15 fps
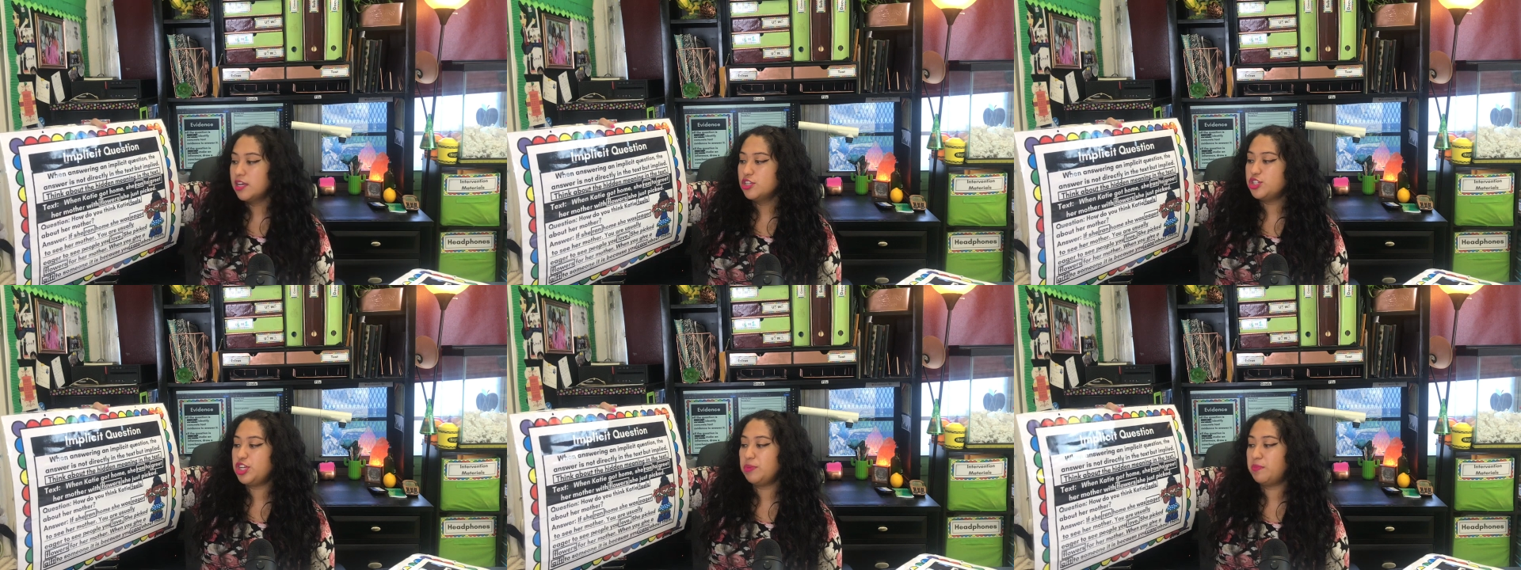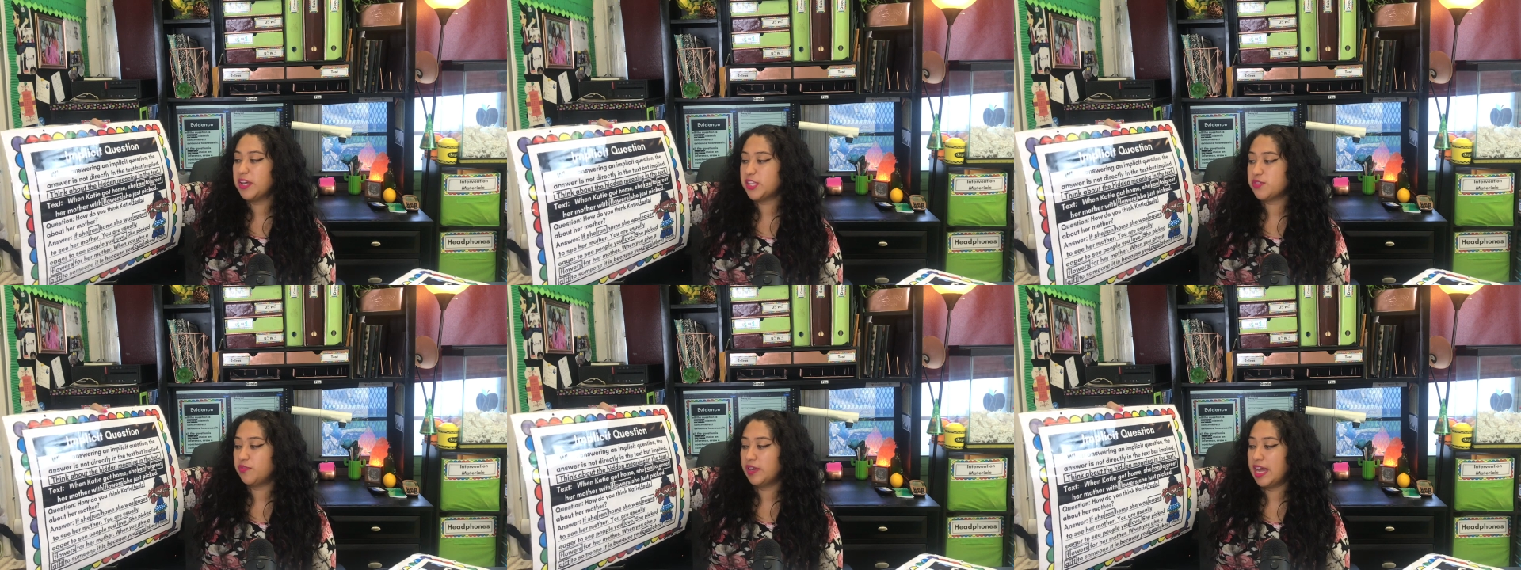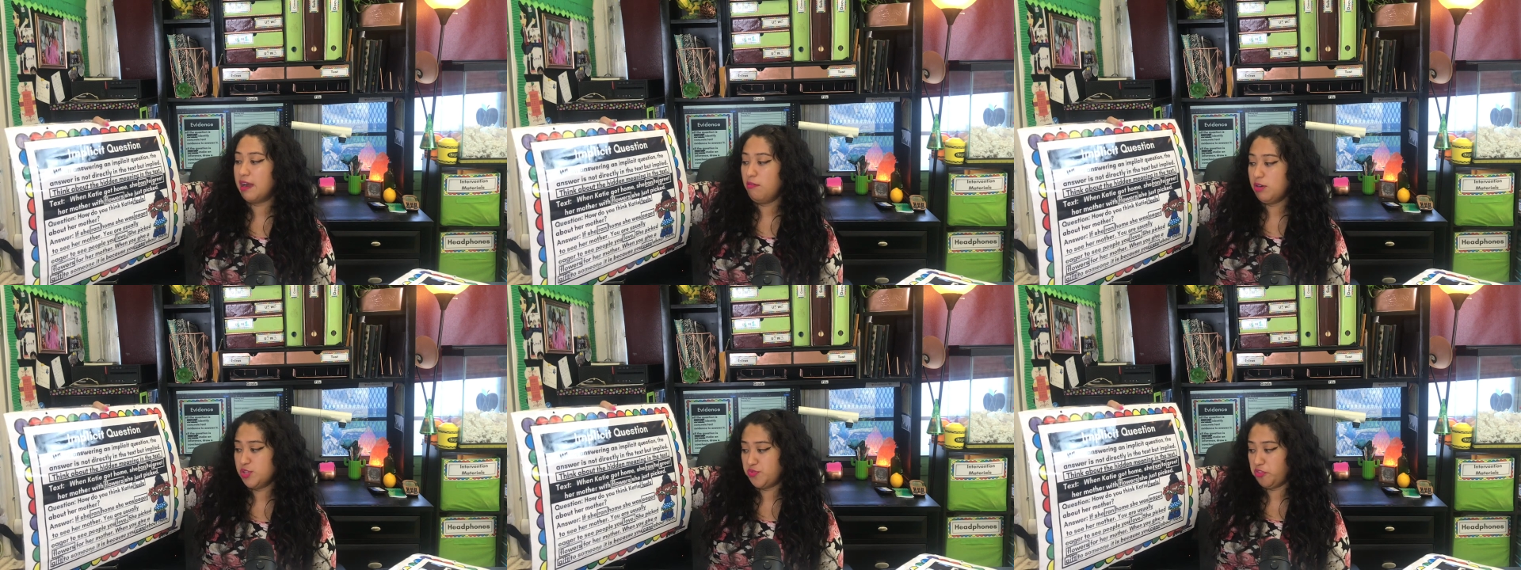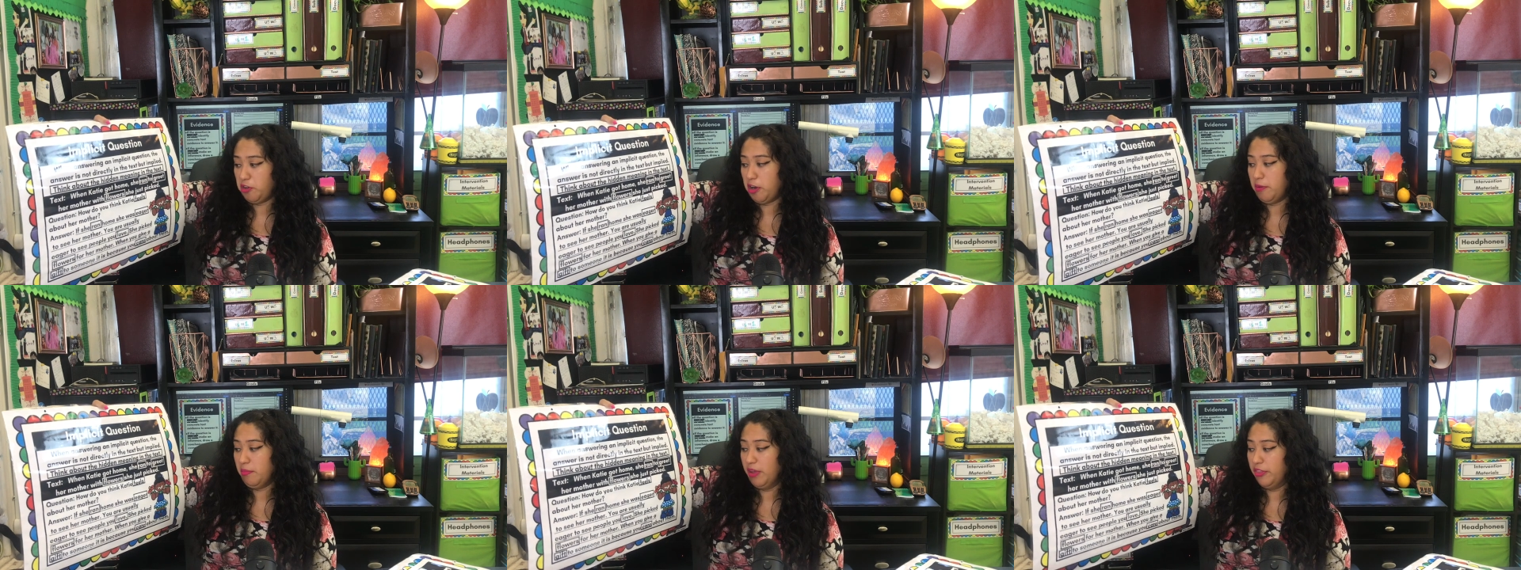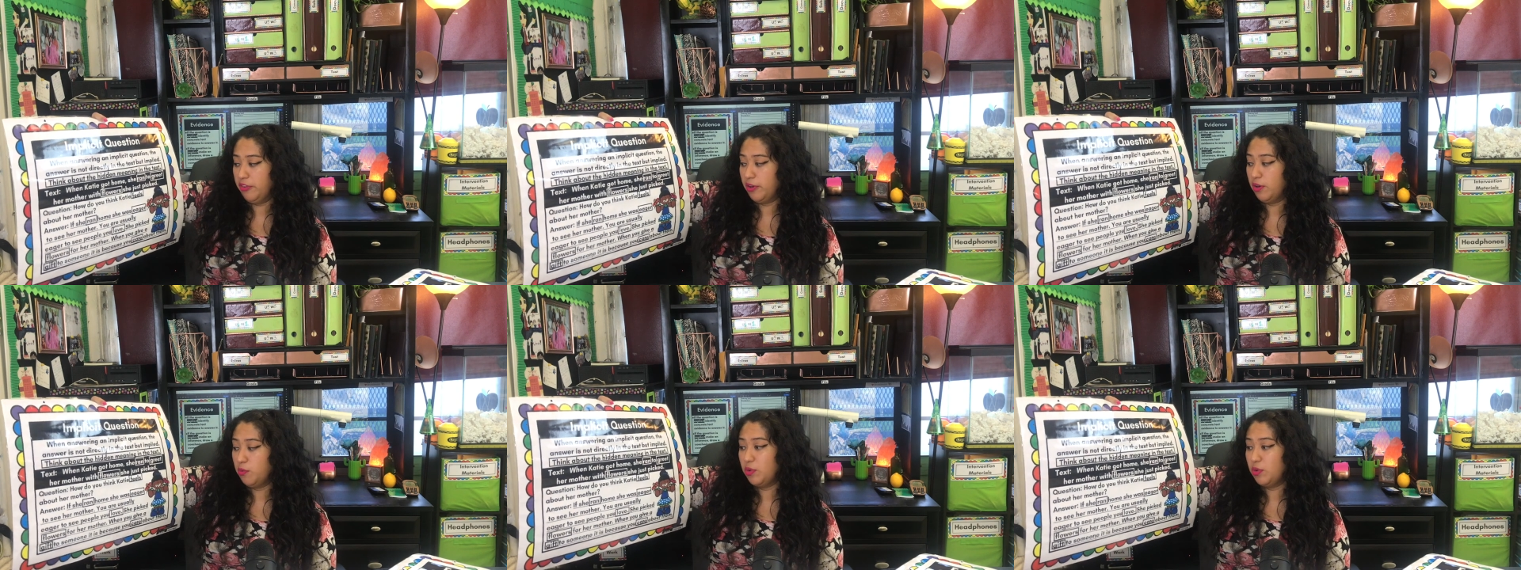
She picked flowers for her mother.